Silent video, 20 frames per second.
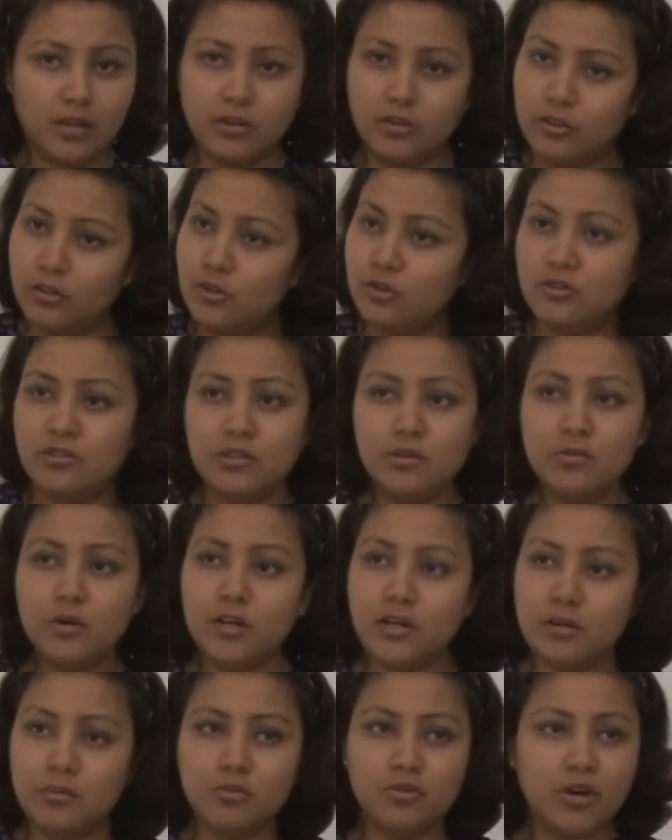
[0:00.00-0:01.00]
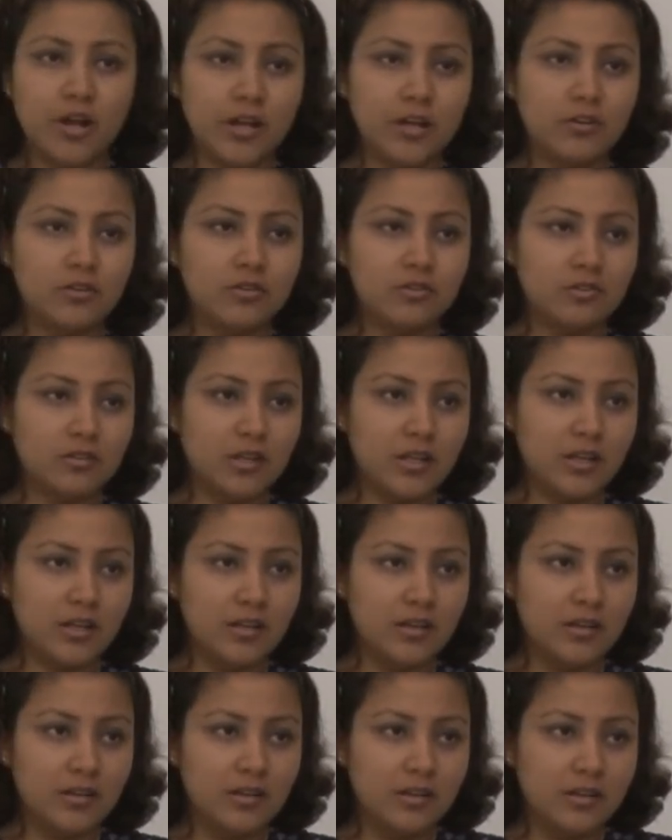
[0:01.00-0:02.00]
Do you see what I am trying to say?
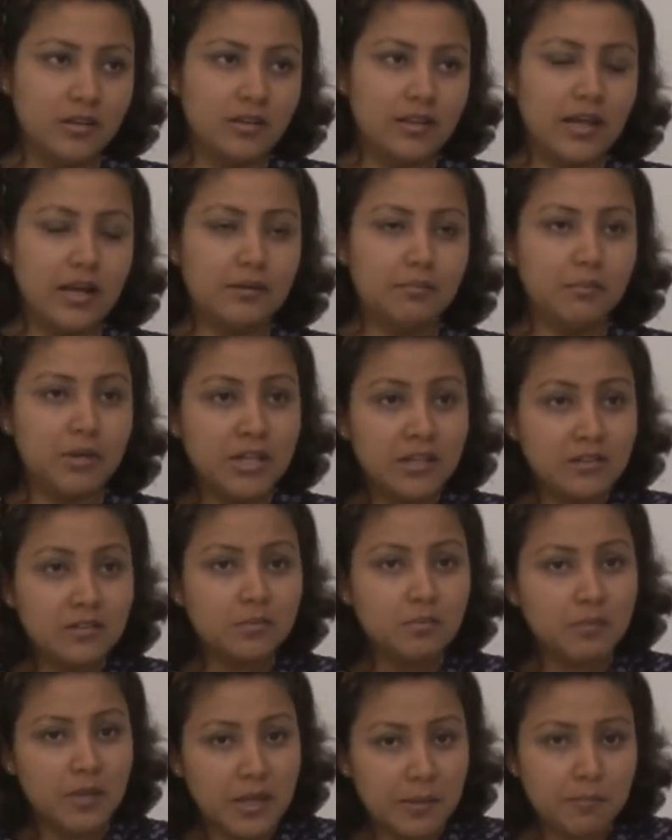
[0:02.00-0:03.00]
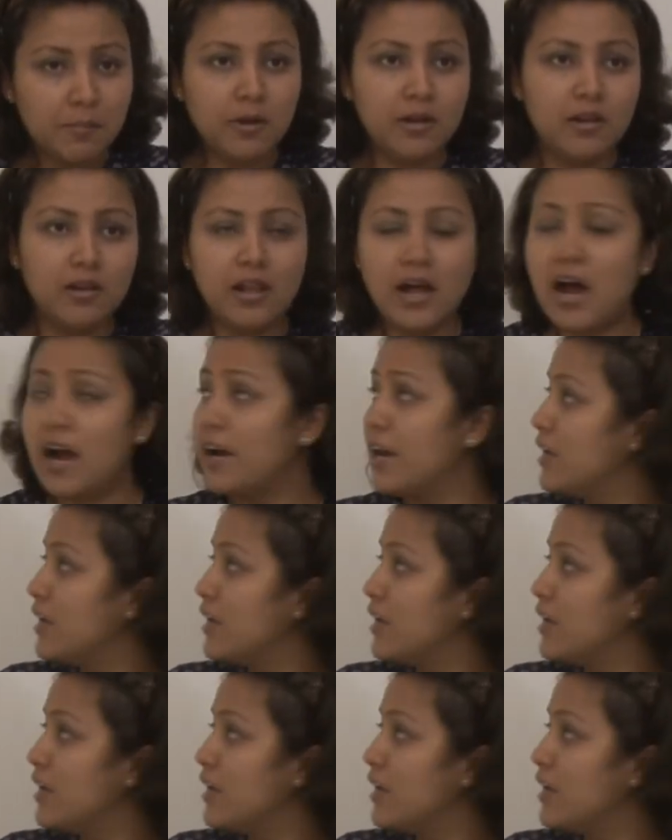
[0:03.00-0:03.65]
That means people are